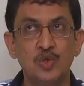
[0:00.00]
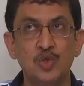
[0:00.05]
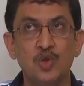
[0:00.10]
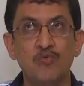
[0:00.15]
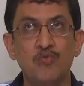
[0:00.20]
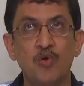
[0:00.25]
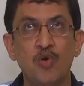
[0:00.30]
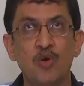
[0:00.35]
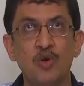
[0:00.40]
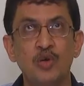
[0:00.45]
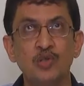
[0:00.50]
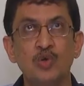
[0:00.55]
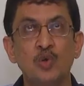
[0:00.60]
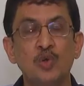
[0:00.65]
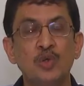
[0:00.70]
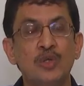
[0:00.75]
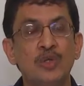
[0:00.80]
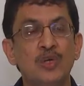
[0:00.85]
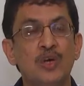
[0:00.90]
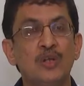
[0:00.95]
focus
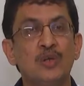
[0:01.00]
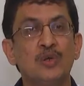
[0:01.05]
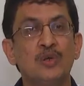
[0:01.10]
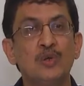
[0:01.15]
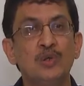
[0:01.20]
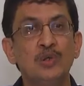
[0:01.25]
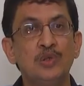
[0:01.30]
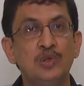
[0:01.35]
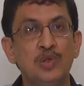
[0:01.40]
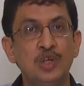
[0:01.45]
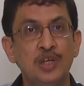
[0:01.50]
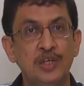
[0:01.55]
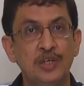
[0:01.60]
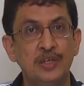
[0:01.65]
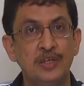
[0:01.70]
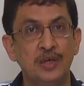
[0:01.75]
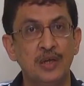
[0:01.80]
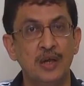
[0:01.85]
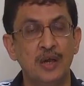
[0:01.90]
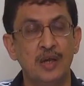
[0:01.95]
only on Rule 3
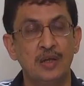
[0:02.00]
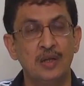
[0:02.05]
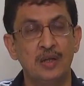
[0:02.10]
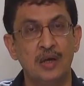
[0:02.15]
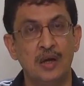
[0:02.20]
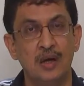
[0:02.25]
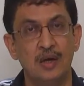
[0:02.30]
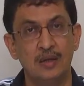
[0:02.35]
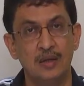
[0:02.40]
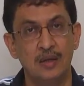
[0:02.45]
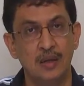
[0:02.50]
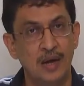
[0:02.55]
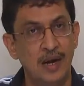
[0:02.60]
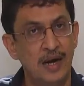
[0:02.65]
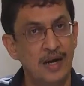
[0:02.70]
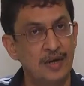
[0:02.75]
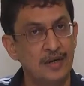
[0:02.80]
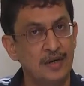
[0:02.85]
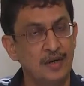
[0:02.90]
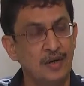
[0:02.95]

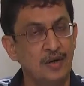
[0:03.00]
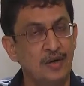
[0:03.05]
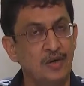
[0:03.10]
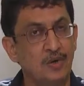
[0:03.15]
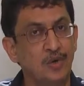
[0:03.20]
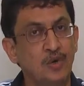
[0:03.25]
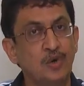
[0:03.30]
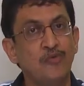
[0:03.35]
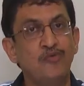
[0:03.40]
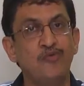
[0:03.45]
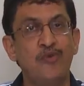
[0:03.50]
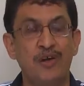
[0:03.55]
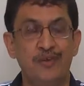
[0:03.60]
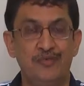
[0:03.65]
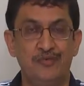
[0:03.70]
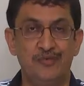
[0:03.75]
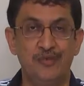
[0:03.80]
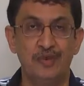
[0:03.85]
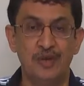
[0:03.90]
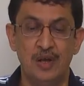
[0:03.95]
and Rule 5.
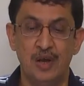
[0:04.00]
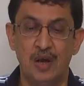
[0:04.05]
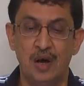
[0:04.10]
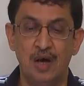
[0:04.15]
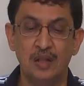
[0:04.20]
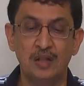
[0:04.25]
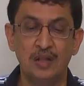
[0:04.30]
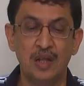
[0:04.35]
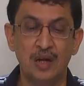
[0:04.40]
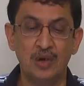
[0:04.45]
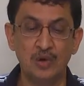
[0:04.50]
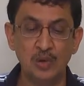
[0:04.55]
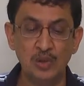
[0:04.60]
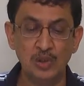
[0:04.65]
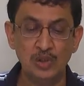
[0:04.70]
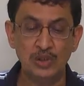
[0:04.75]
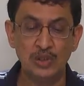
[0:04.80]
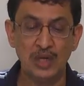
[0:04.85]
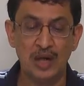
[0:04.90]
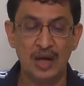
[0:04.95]
Other
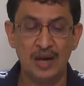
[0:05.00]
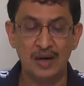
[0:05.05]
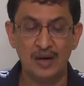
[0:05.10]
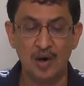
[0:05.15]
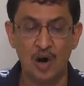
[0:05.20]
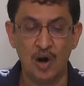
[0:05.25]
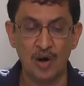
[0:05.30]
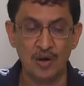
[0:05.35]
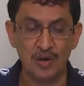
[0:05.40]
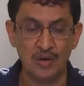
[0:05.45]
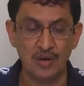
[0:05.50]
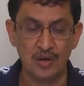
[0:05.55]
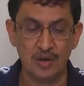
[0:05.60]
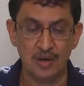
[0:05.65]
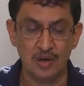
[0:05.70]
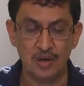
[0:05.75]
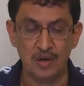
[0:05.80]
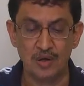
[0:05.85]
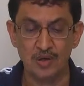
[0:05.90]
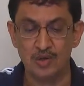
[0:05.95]
rules are not
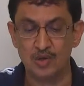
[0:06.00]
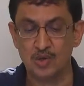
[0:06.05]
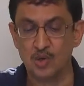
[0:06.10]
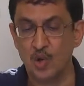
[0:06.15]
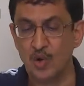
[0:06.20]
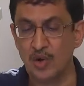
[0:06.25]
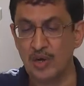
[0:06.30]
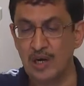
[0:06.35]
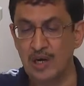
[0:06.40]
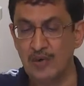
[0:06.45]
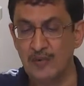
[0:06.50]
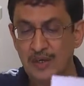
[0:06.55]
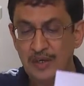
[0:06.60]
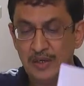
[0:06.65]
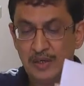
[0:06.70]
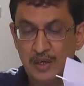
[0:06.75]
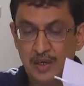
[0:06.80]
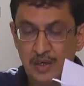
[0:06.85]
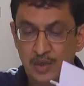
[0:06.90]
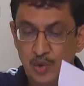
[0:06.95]
so relevant.
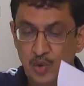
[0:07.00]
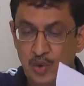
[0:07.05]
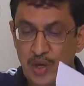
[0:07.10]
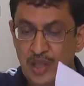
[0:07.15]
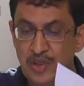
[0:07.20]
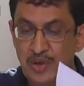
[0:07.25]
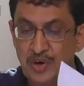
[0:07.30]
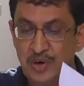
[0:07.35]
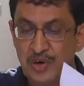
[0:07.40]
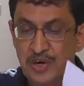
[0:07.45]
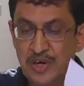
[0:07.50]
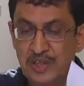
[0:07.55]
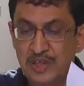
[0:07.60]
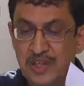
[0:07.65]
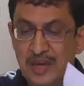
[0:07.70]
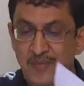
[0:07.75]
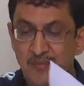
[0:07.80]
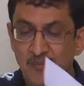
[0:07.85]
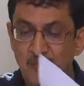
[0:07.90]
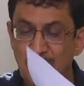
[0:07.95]
You can read
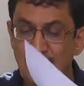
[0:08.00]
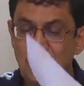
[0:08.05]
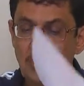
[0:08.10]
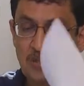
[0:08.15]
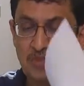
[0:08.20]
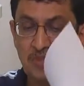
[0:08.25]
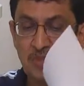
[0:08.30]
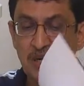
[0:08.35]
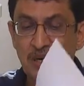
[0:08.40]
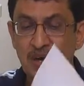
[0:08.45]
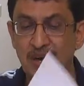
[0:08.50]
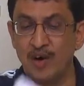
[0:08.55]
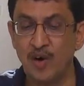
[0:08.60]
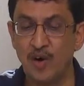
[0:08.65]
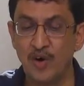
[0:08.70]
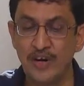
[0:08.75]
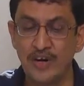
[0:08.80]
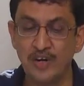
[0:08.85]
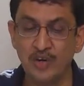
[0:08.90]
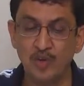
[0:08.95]
them once, but
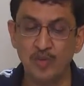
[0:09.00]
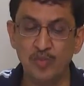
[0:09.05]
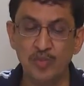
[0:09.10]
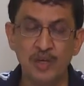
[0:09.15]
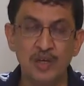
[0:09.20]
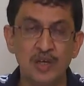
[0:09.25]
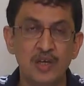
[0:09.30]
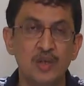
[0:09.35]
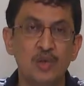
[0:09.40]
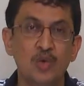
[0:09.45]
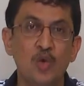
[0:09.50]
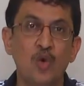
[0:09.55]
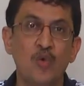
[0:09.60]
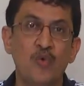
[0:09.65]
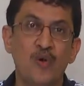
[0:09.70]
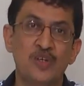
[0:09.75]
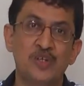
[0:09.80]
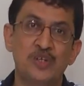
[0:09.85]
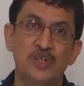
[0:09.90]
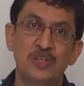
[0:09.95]
according to me, no
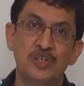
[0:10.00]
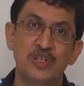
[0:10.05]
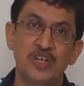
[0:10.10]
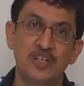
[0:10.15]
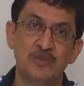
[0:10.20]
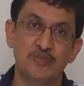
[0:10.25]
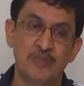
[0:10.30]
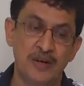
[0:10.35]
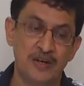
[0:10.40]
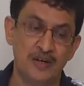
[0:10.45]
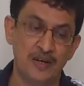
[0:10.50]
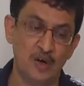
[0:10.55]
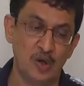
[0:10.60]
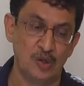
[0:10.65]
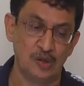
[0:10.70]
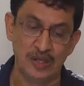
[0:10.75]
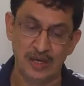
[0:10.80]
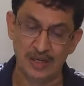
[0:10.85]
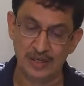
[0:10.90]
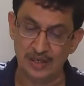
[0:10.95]
question is expected on
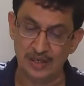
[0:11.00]
that.